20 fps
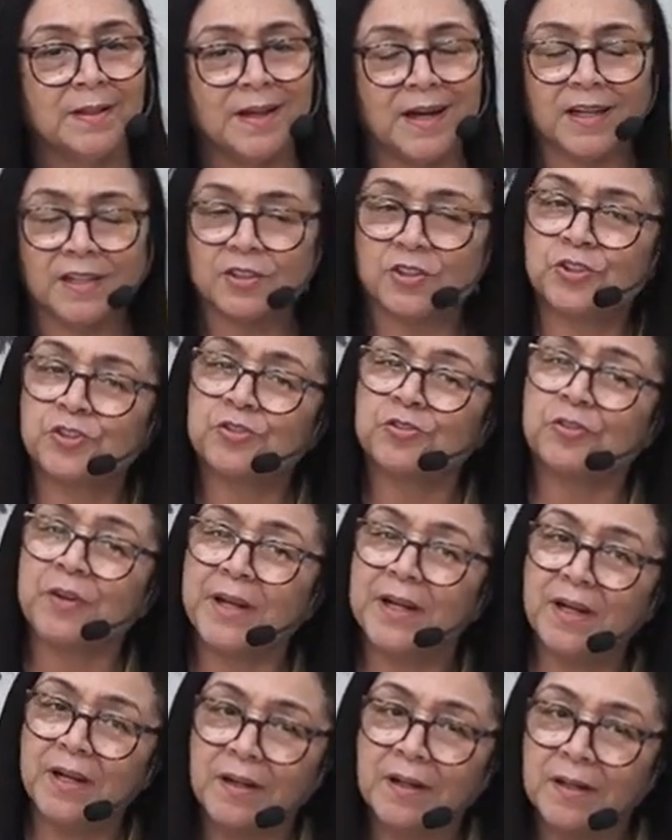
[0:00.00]
a
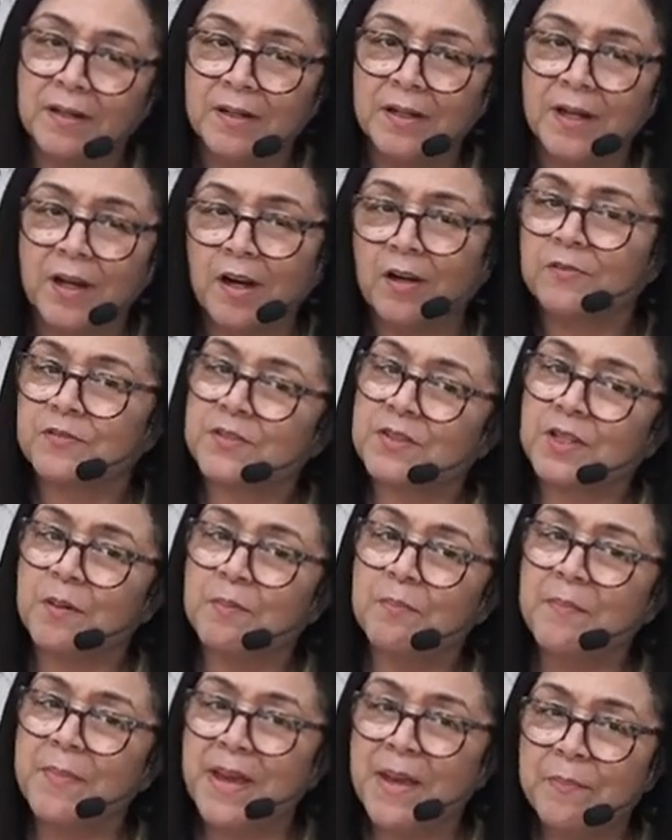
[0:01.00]
trigger of
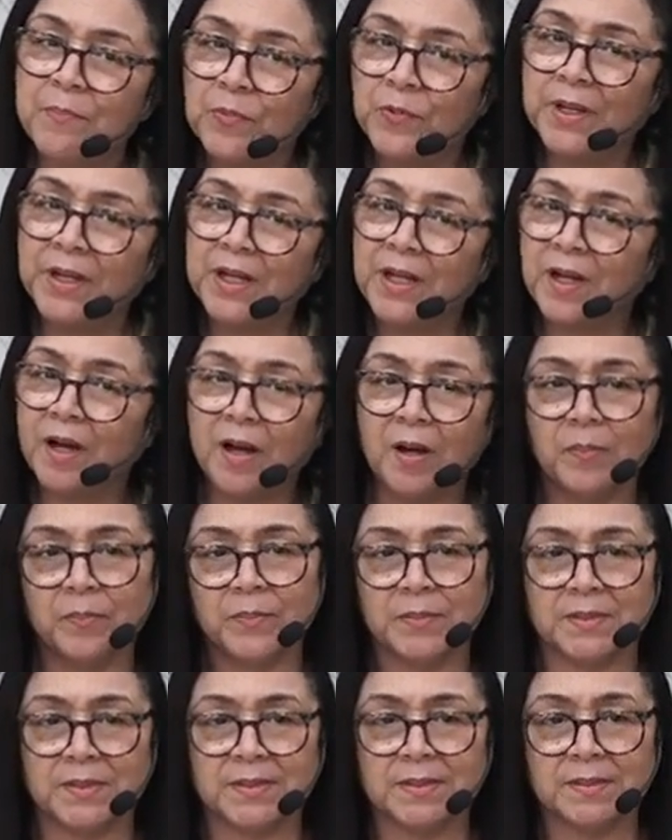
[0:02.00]
some memory
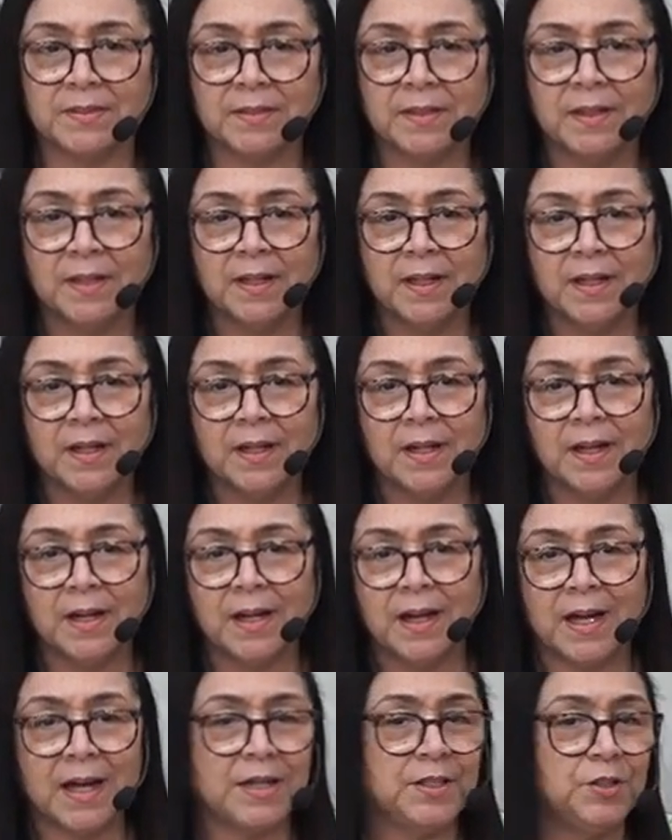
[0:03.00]
comes.
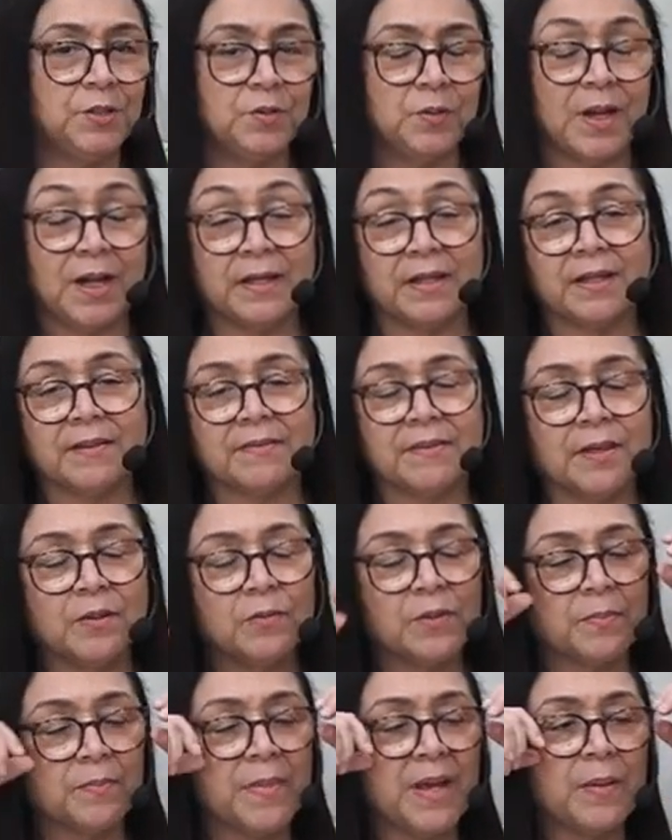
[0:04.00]
And, you, and the thing
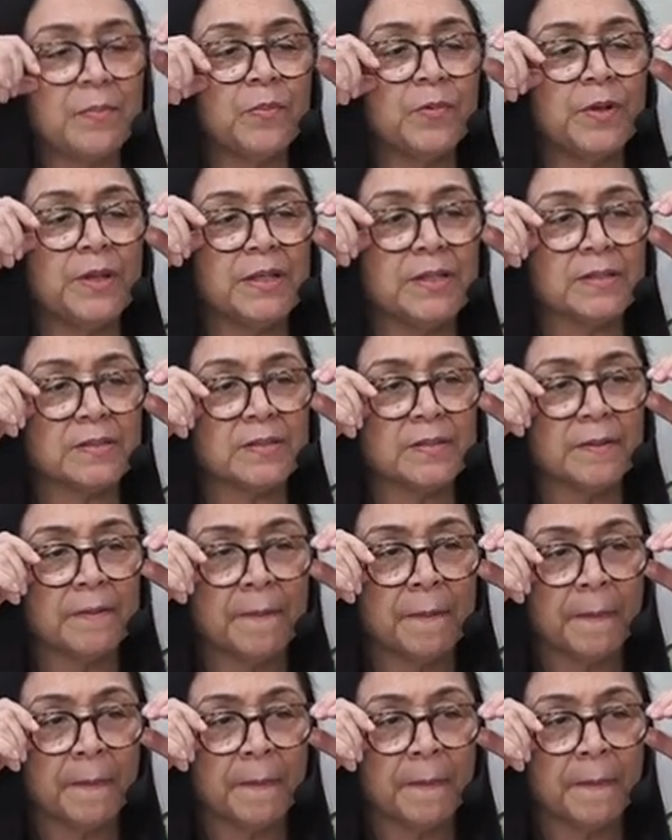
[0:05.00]
with memories,